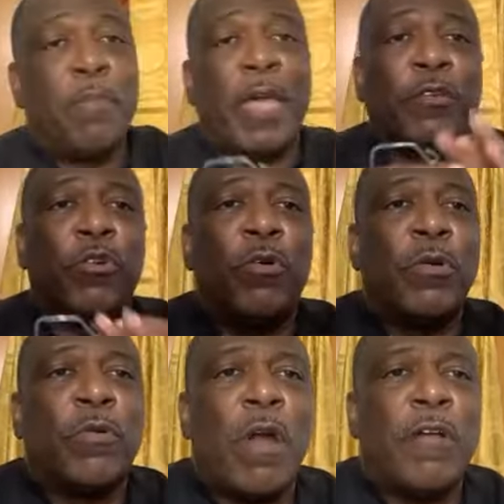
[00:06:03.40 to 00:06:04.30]

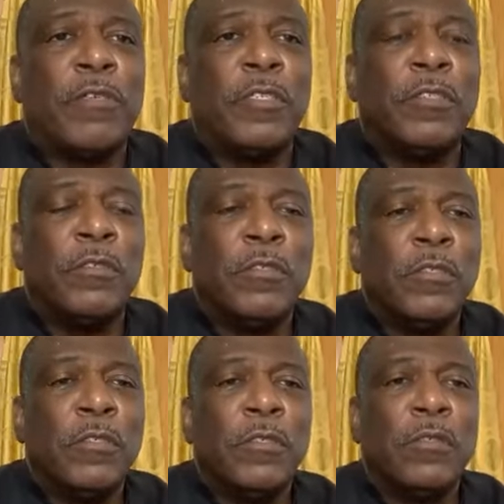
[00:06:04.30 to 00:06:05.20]
pectoral crosses,
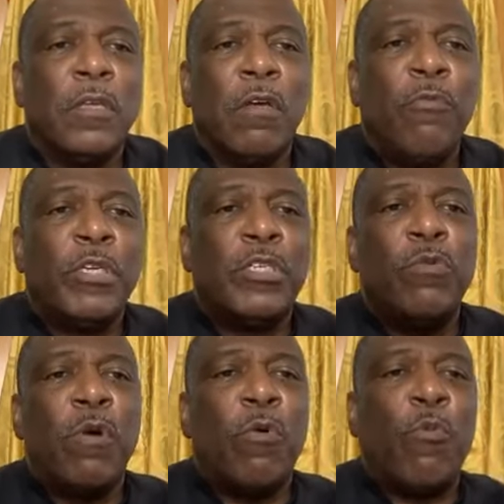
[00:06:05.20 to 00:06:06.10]
which
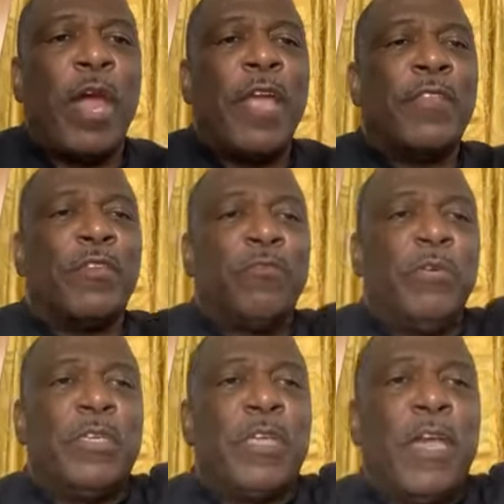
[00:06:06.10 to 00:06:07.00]
you won't wear this
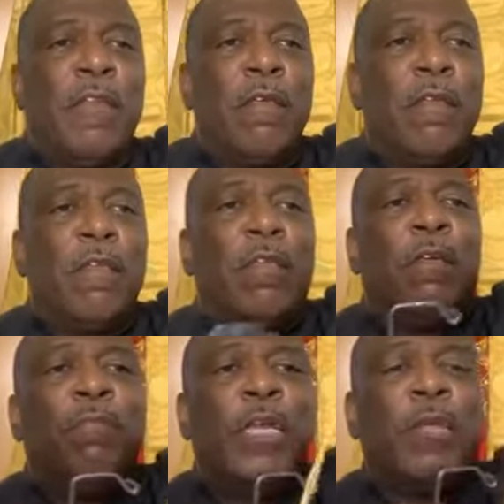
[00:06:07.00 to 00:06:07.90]
with that,
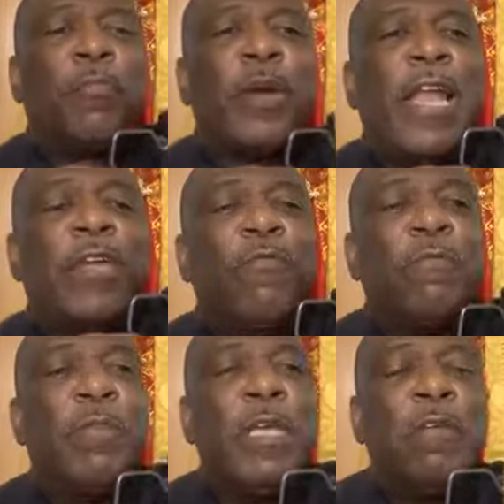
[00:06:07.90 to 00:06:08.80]
but it probably
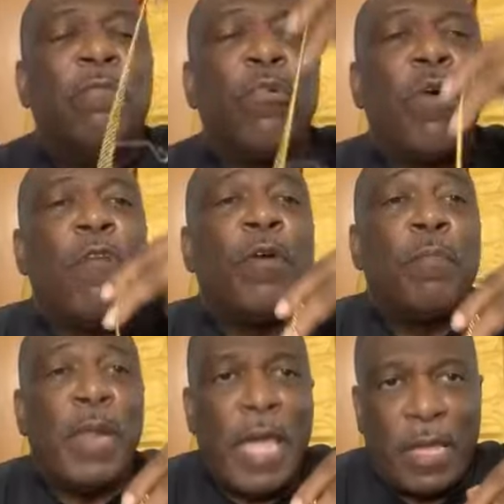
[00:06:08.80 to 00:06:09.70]
would be more of a
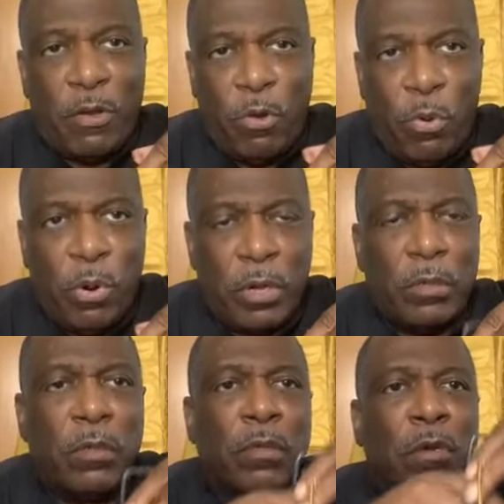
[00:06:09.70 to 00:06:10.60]
black cord
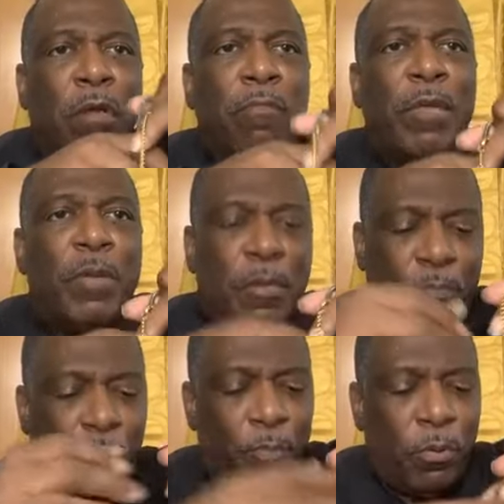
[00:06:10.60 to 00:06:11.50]
or maybe a
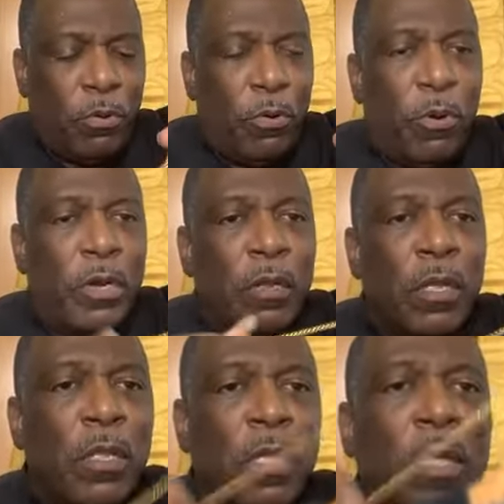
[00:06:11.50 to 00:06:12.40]
purple cord.
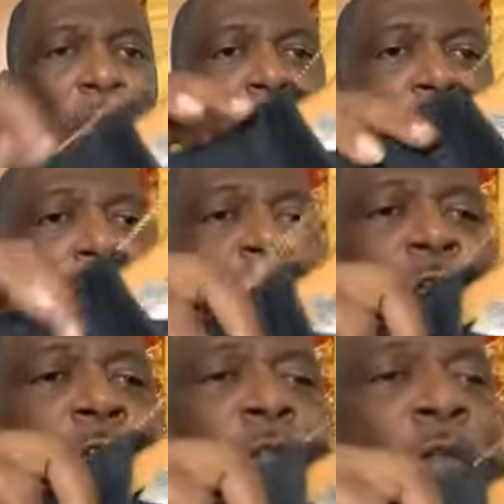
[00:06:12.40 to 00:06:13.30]

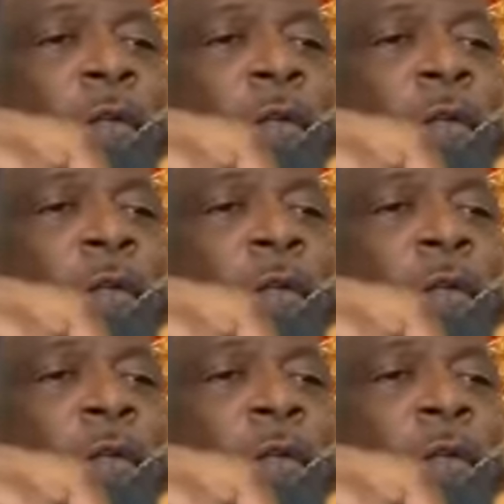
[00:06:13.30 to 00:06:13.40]
And